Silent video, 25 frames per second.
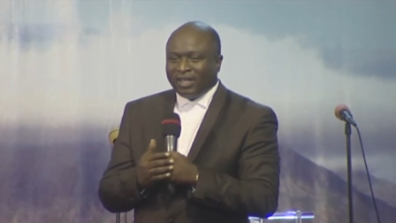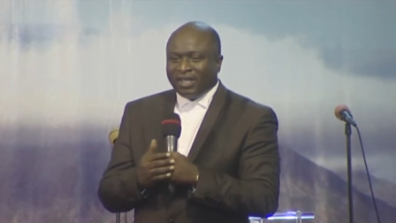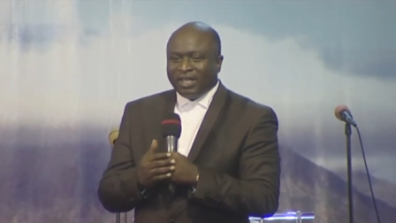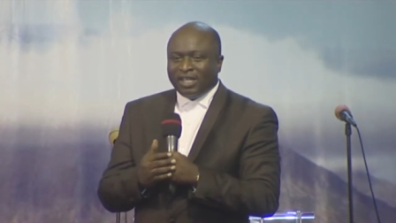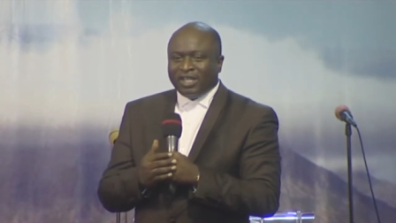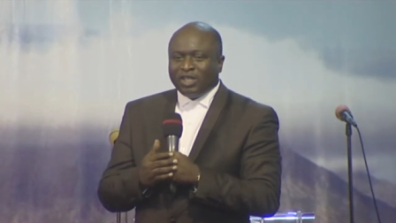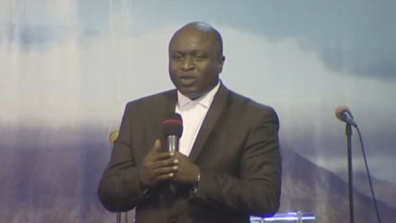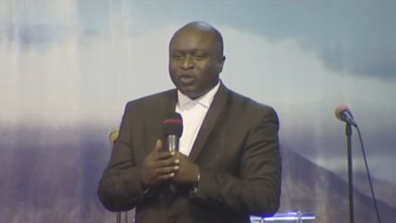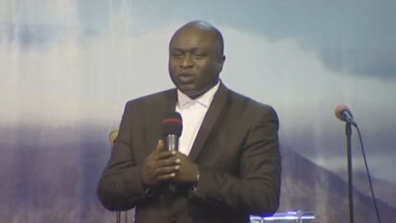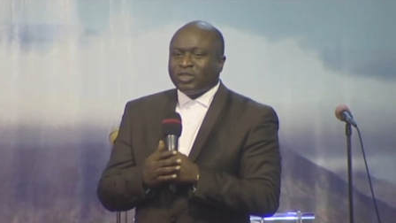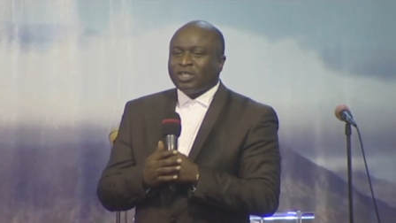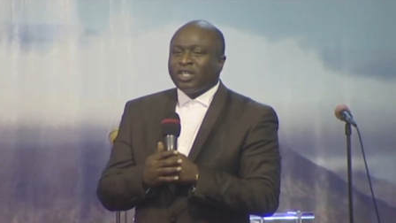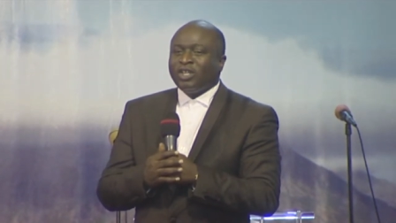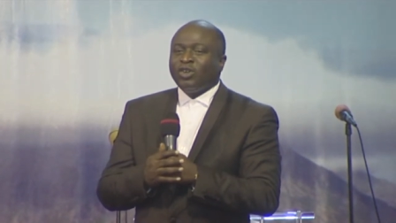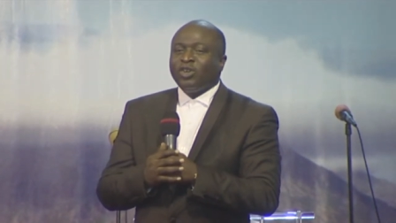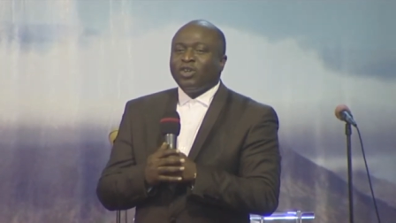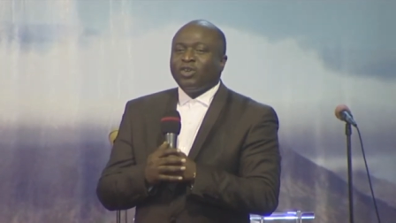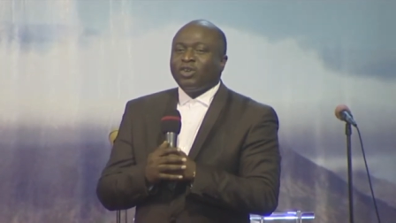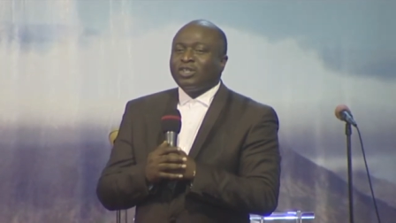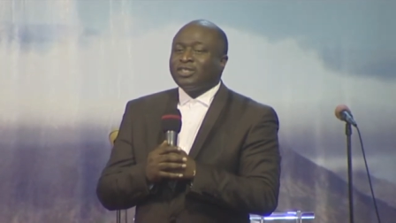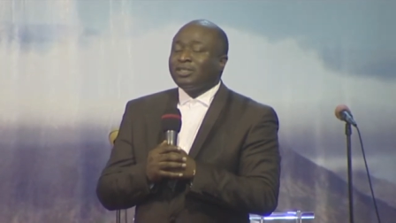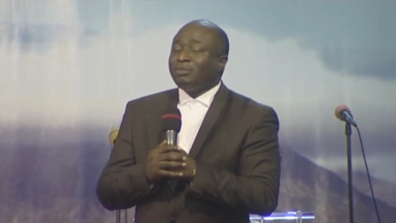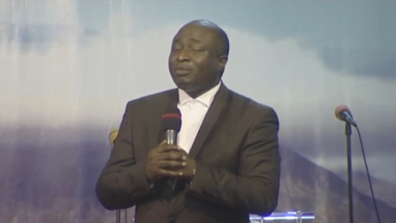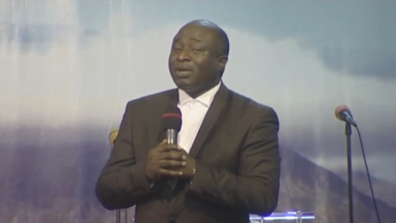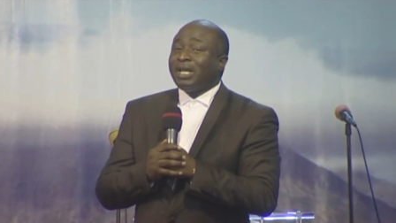You say, No, it
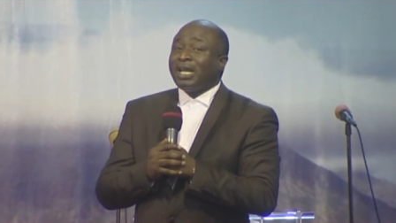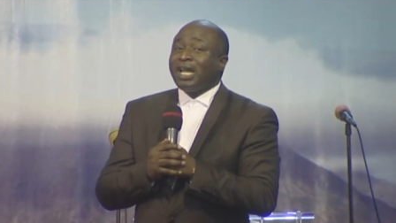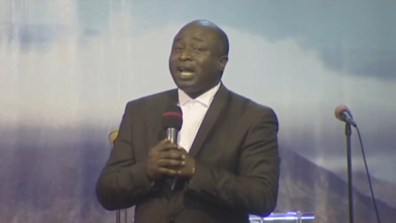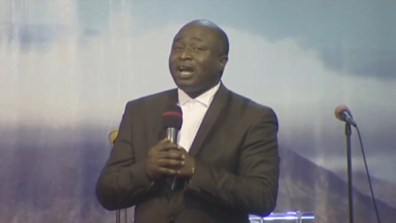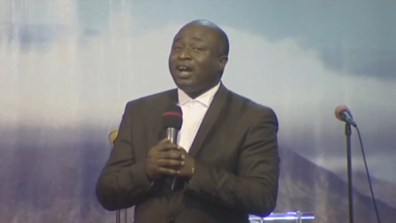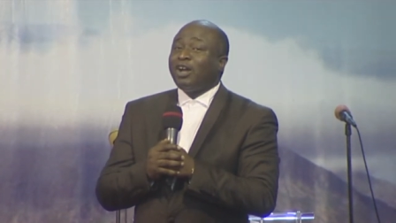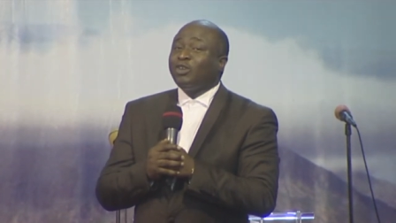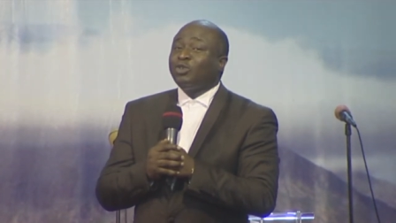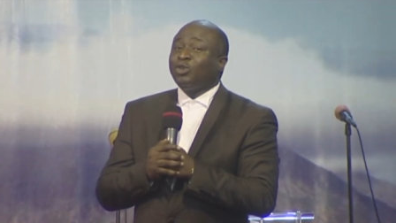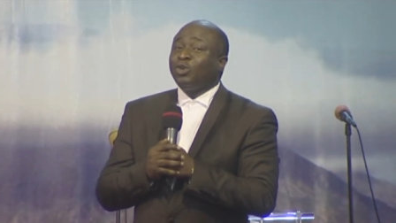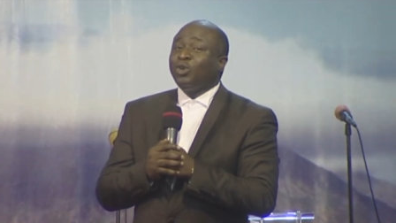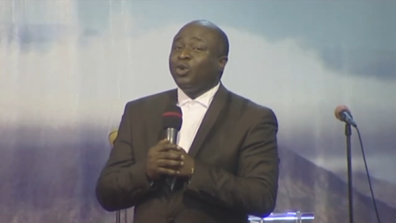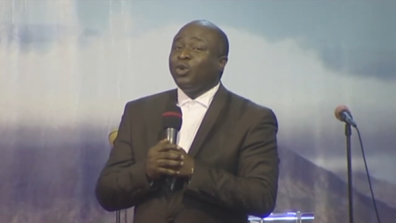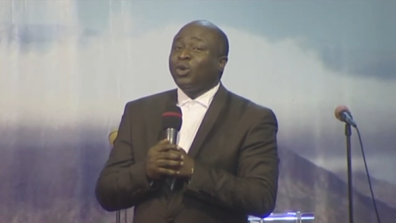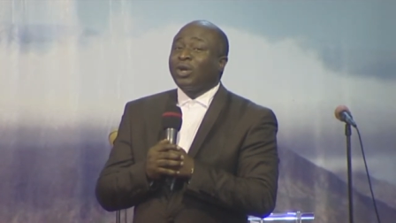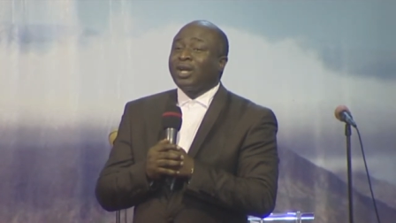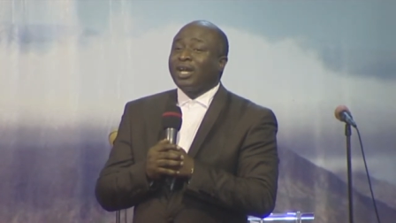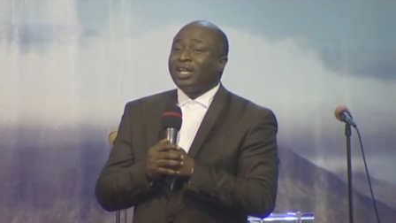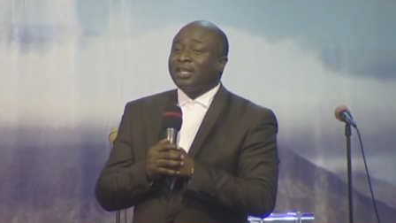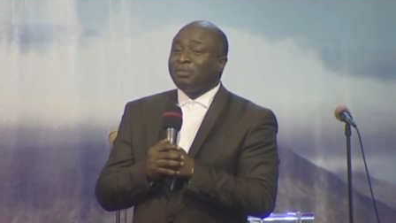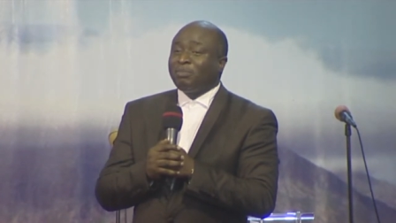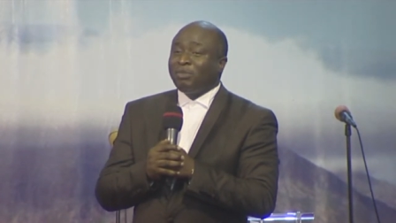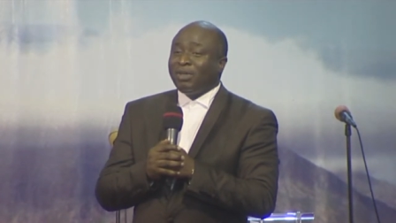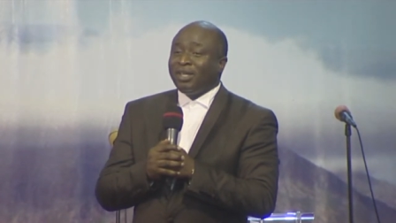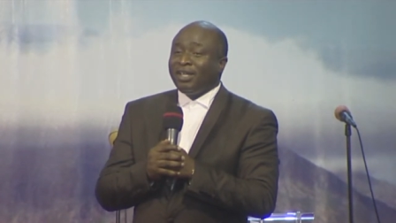doesn't matter how you look
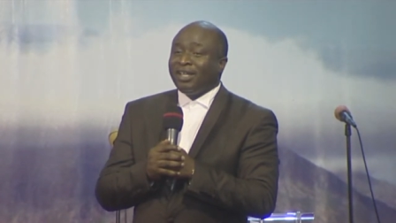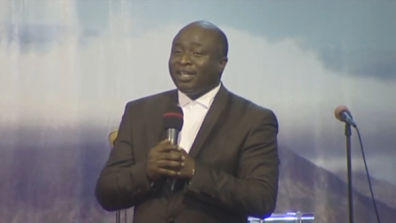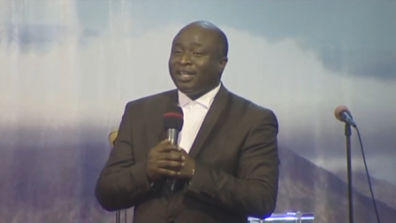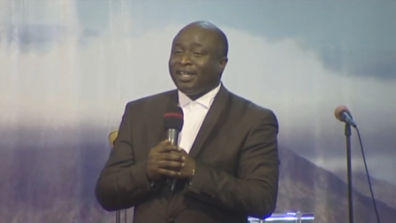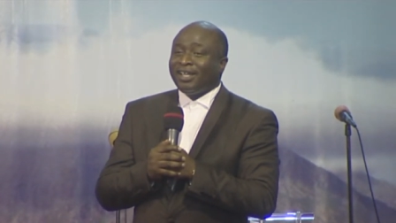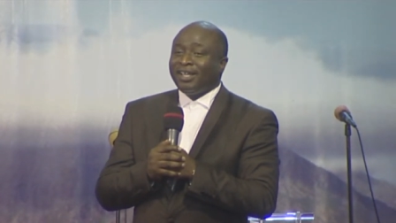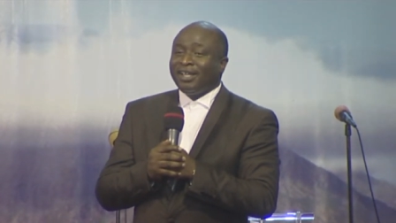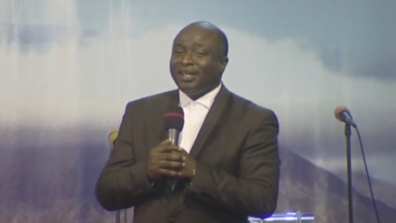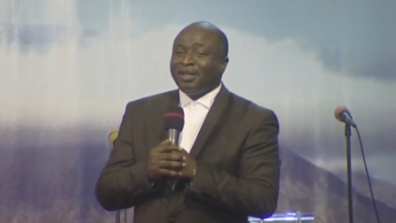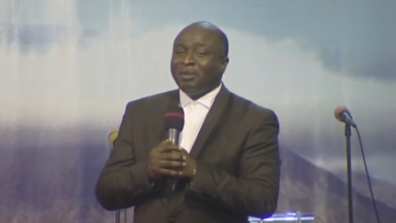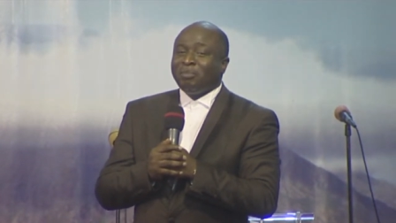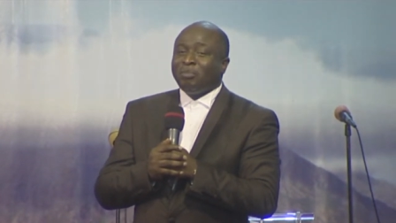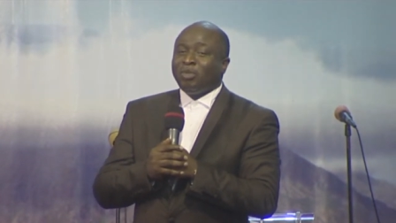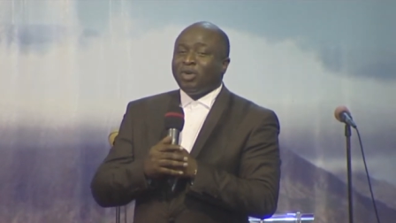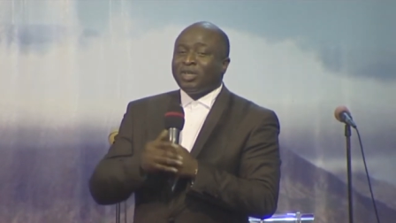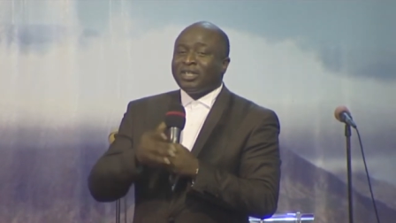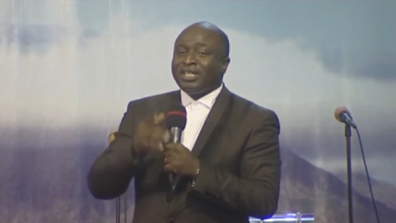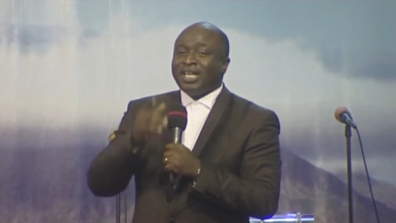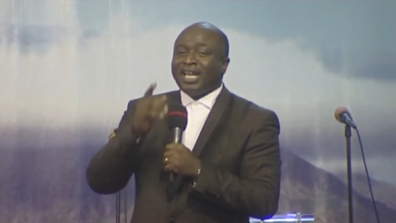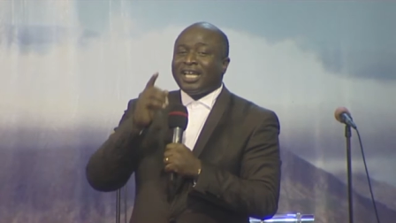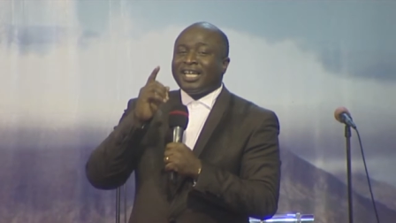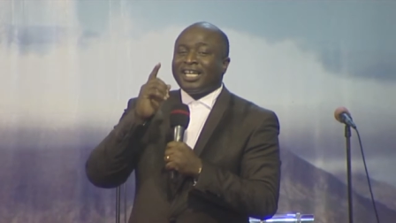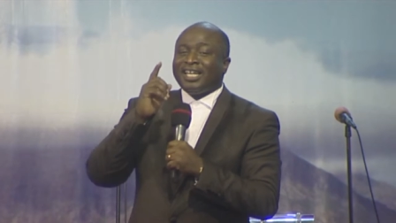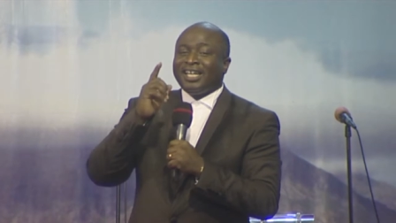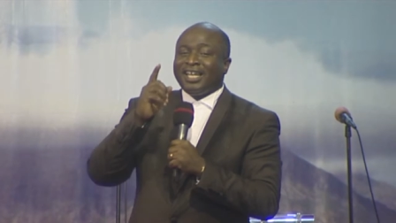at me, but
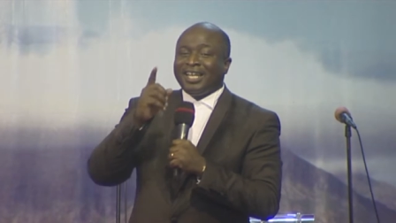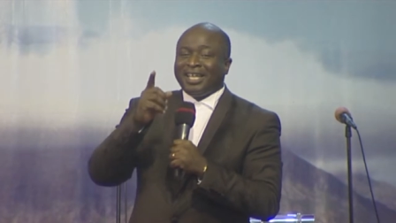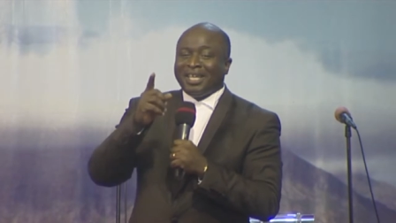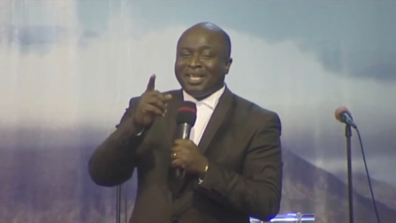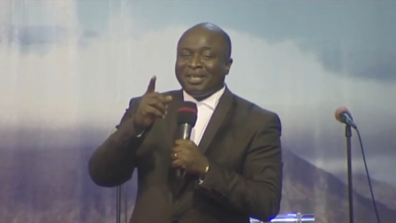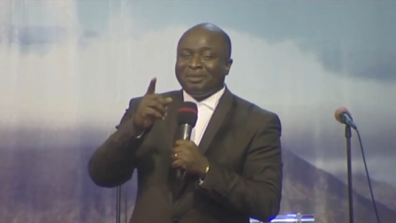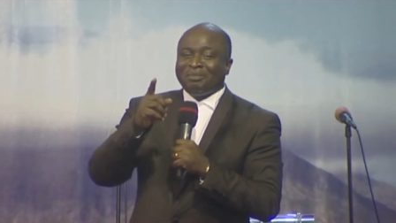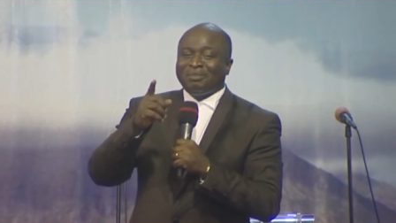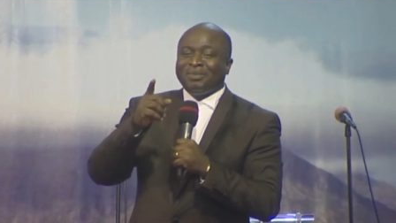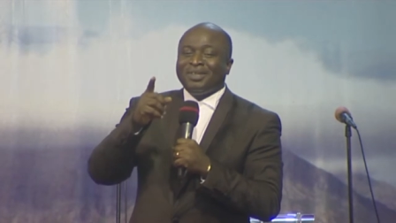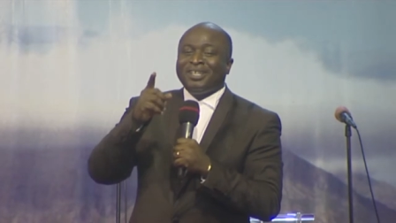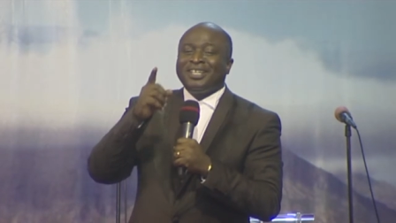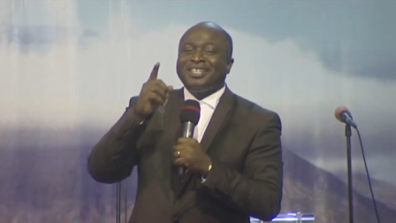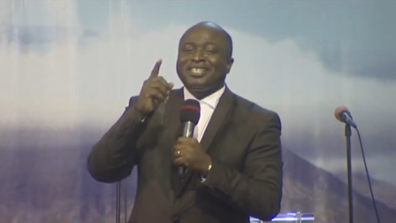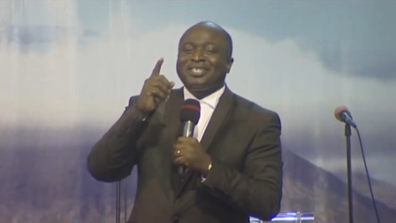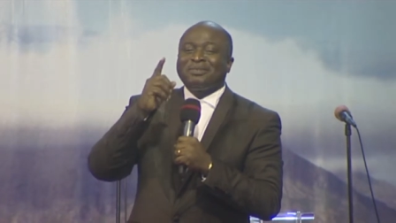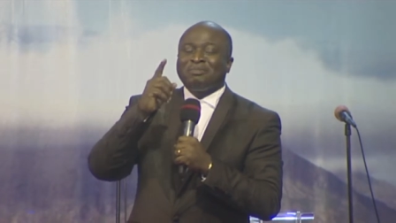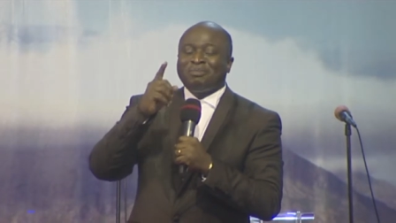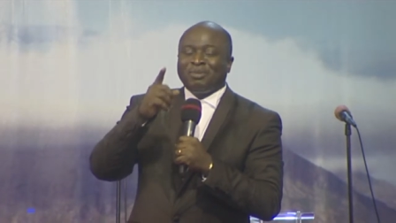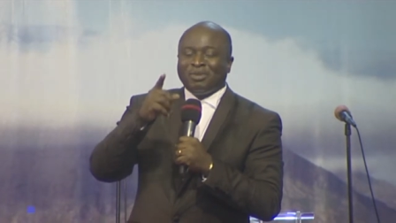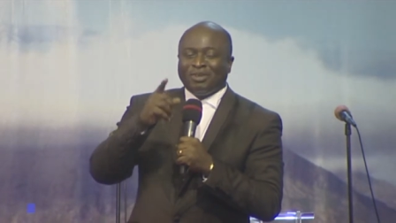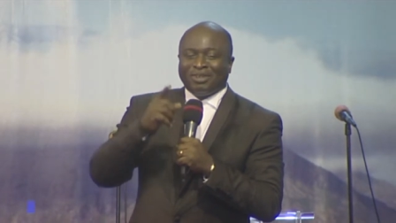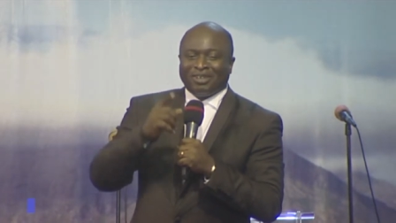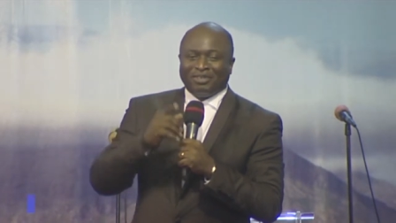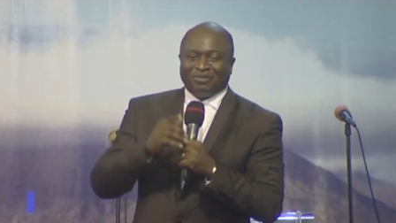that name is
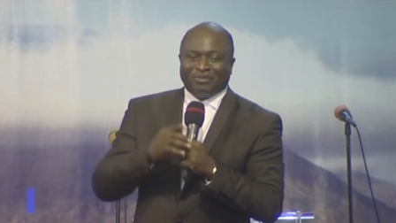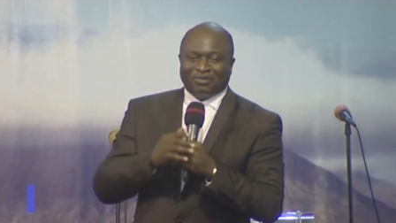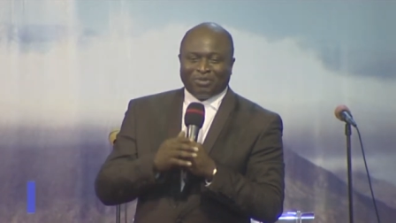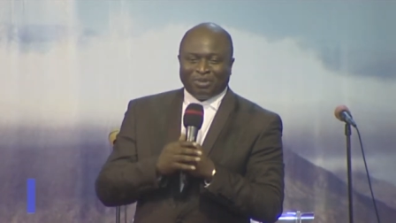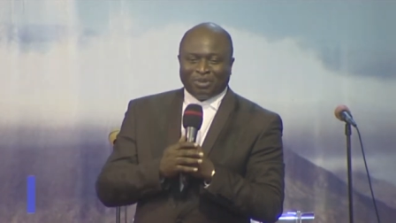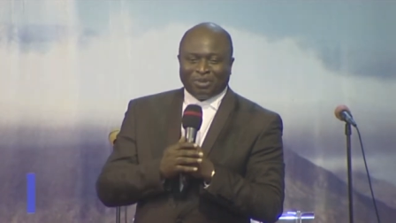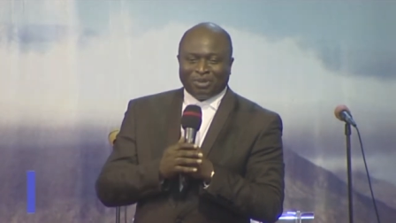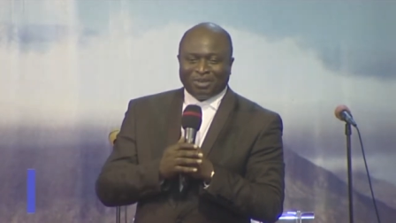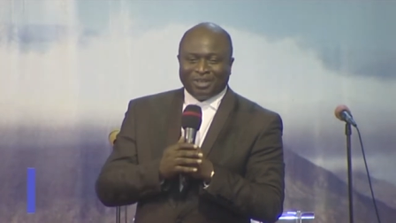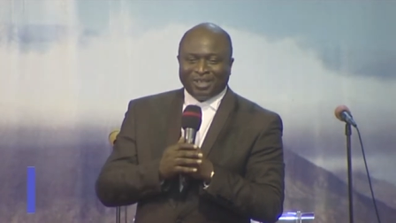beautiful.